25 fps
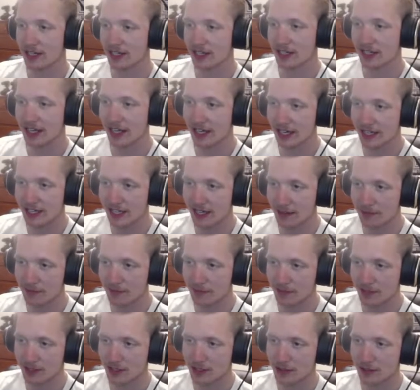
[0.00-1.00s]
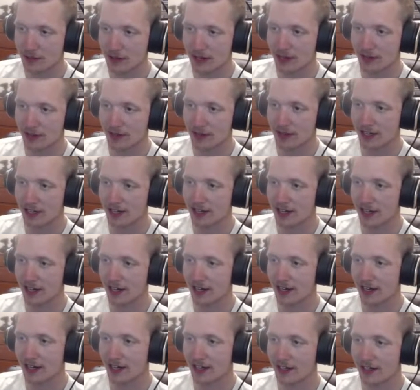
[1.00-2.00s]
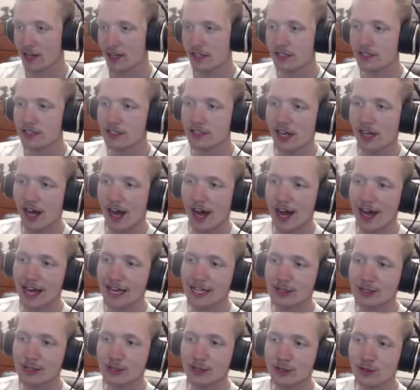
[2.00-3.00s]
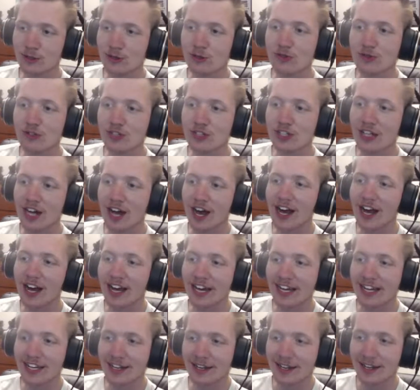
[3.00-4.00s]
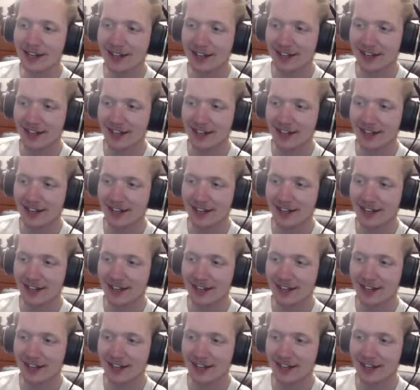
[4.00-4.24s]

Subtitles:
can't get much better than, side to side!